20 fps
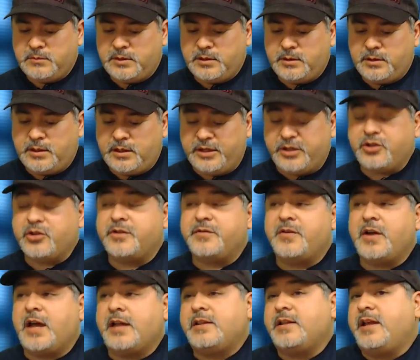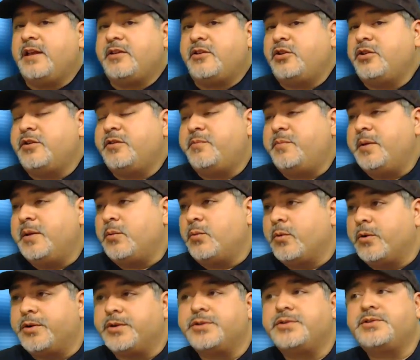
it could have been worse.